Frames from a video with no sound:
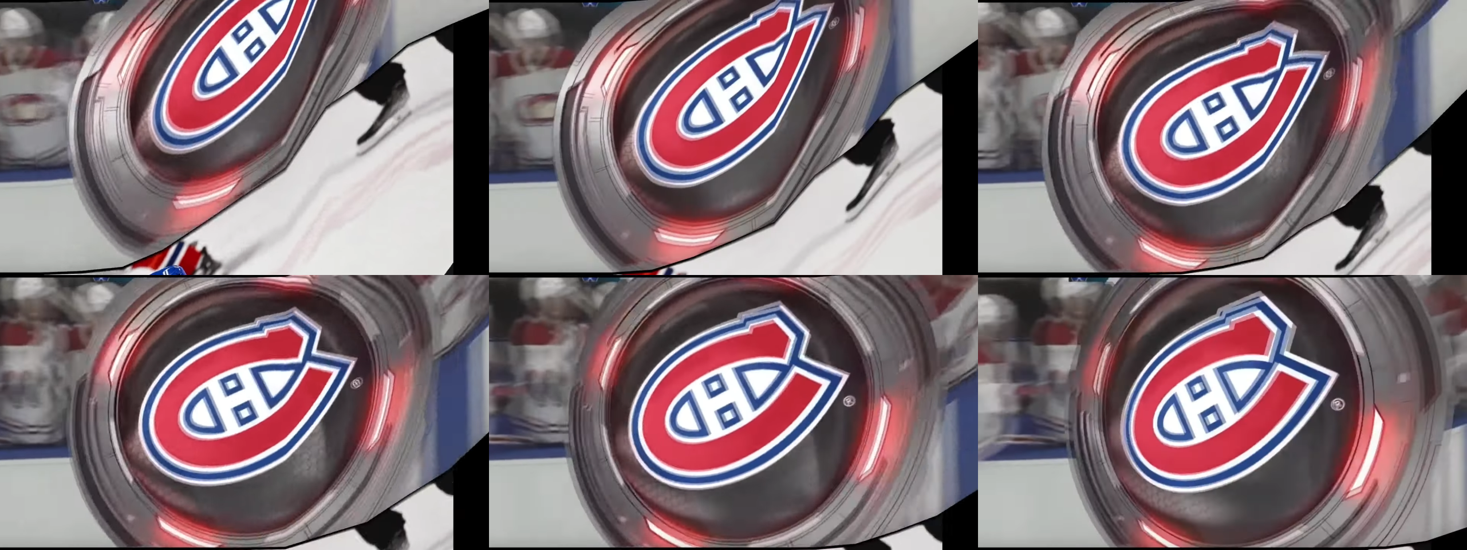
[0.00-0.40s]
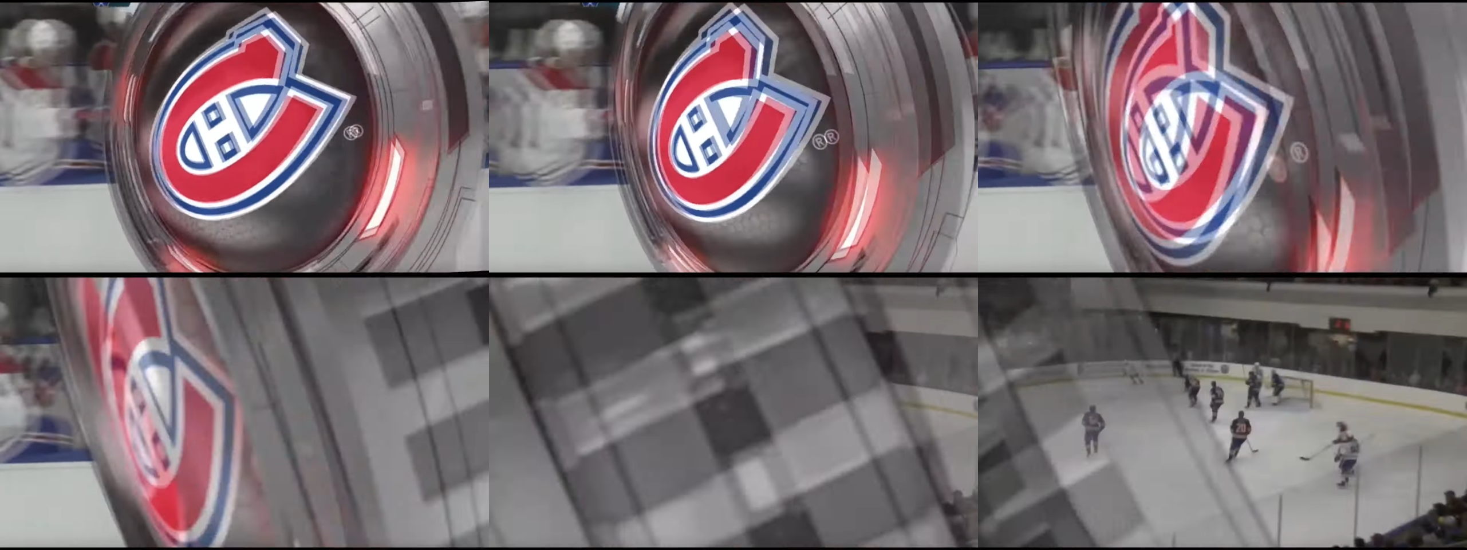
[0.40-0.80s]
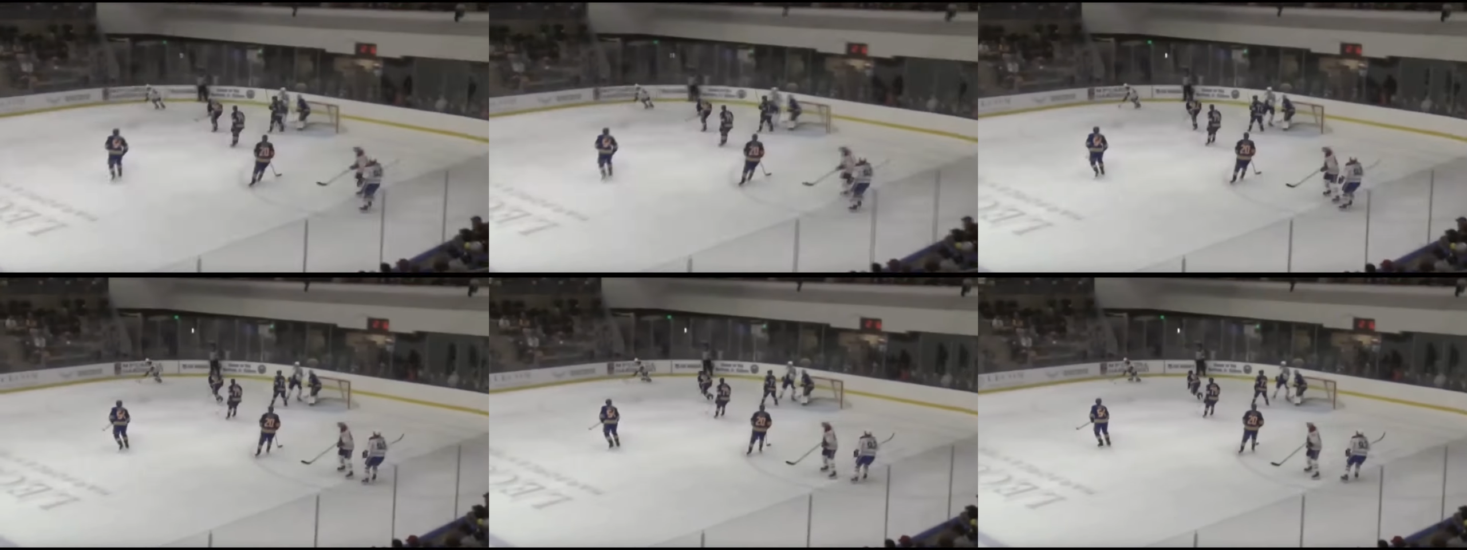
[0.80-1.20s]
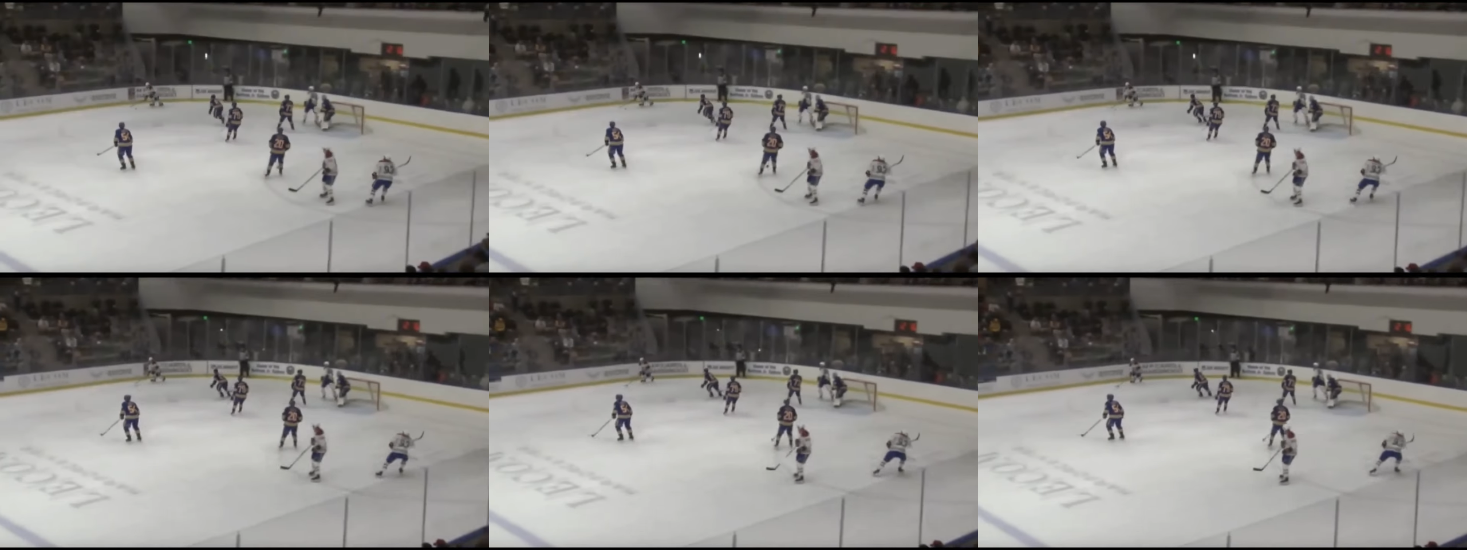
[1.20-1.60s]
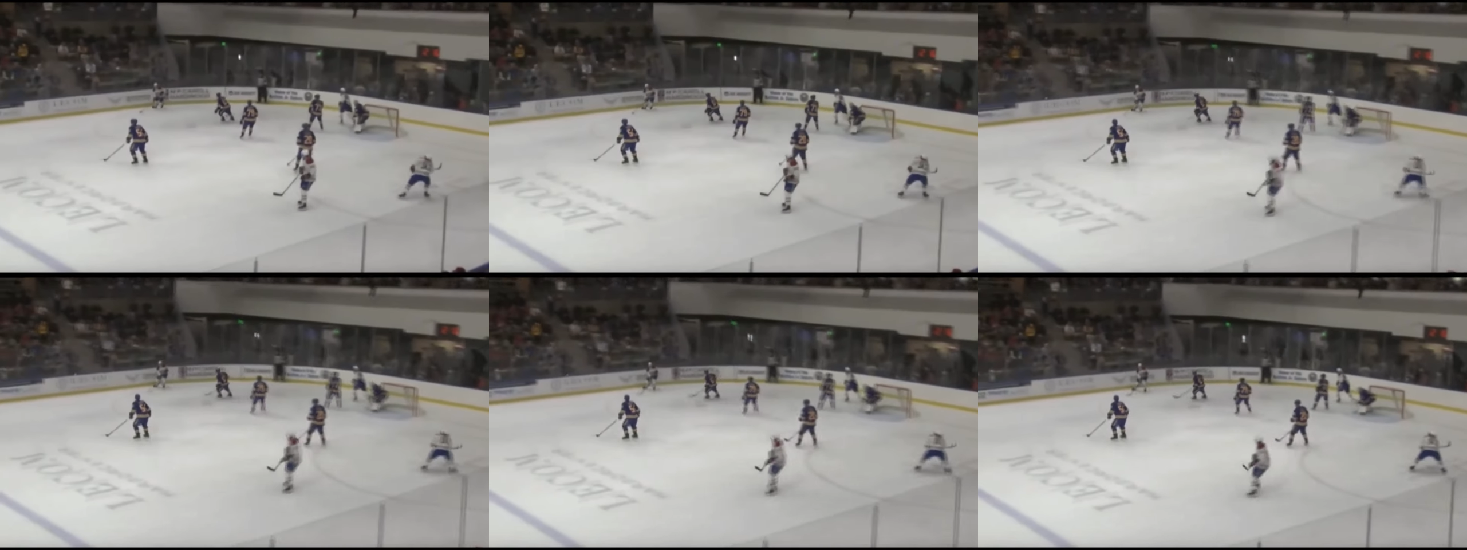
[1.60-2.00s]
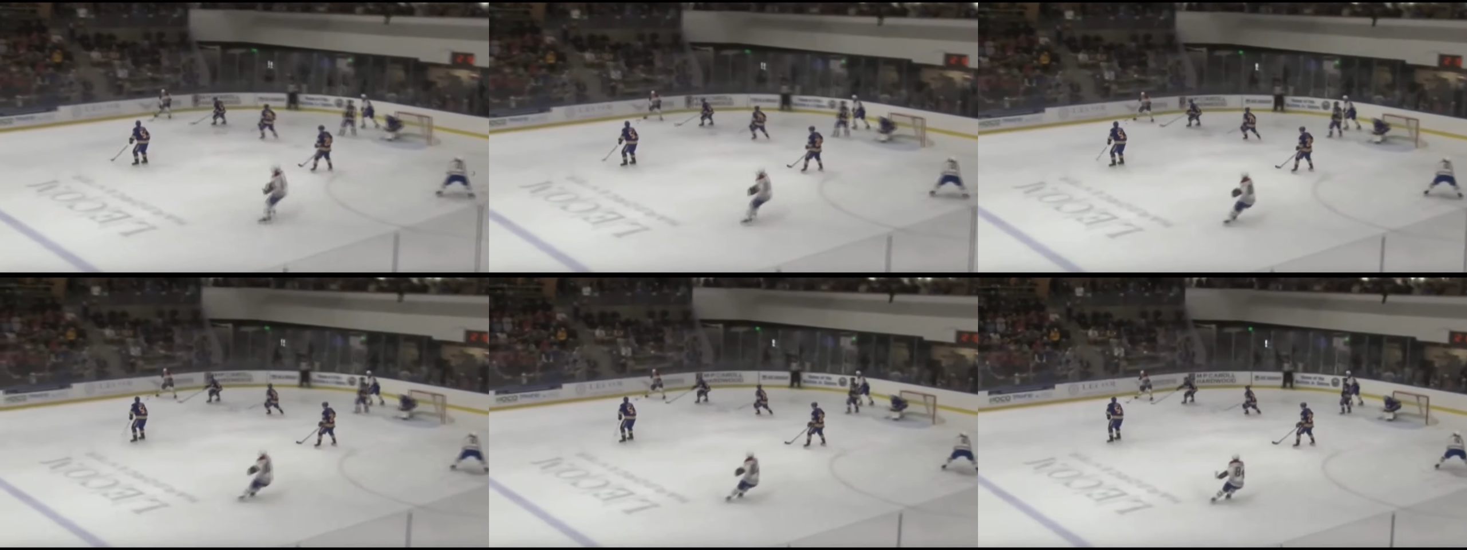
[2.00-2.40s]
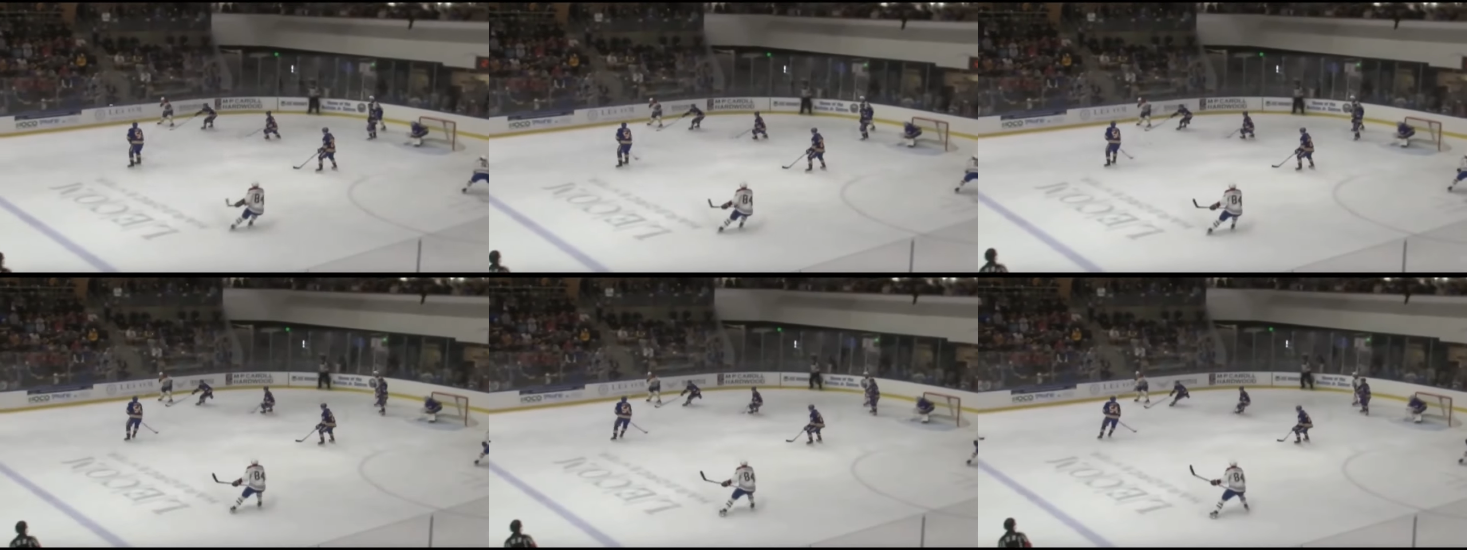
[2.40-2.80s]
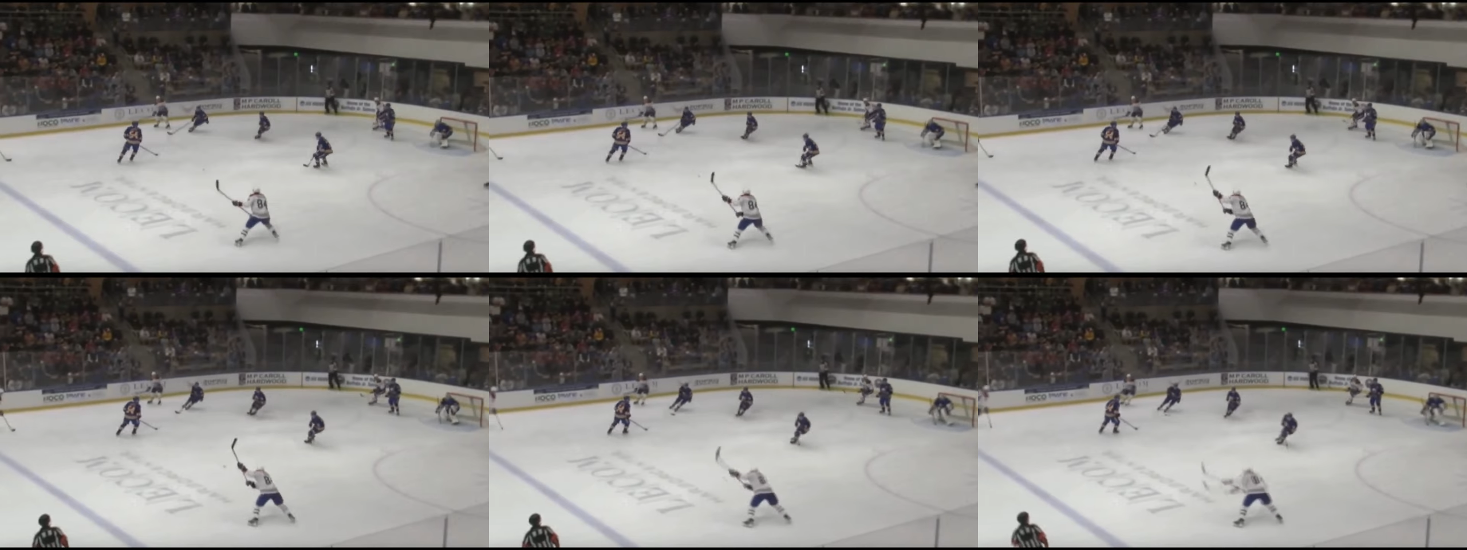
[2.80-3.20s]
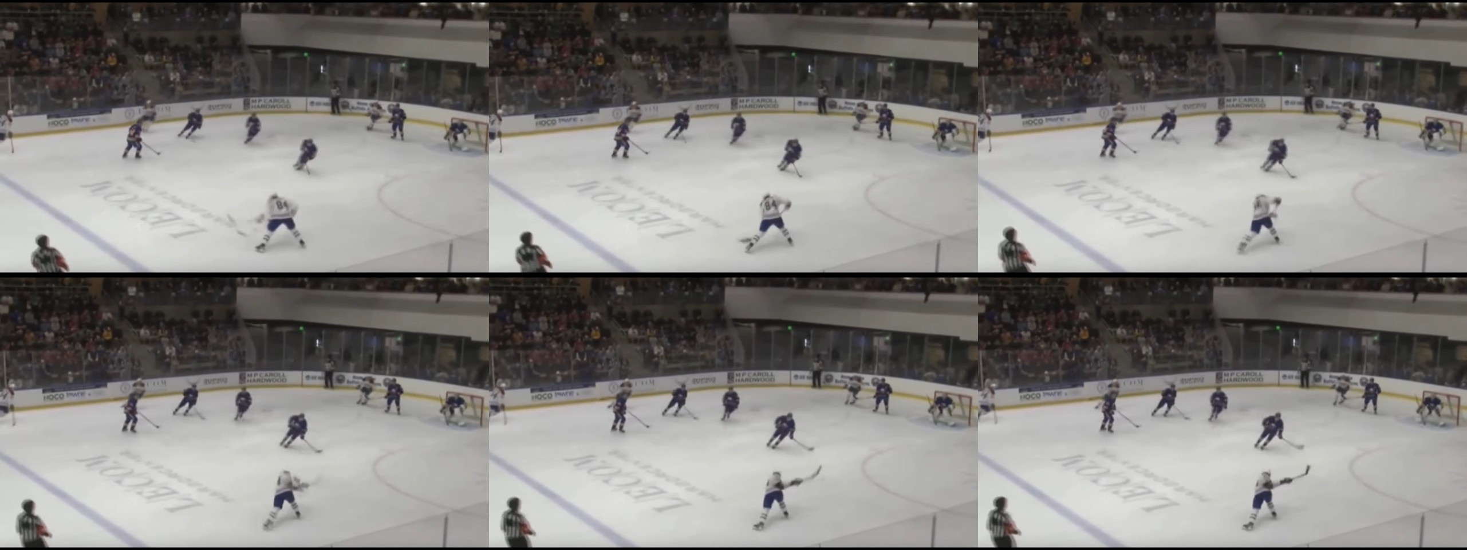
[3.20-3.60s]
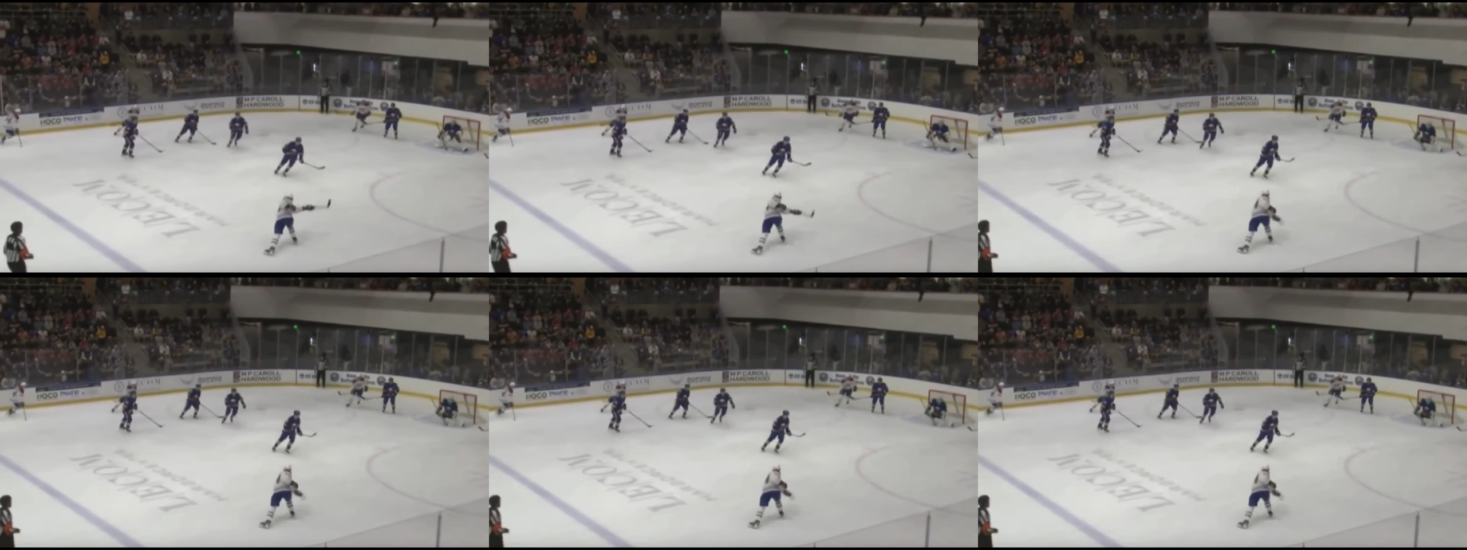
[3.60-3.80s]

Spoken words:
Nobody's mouth can be seen.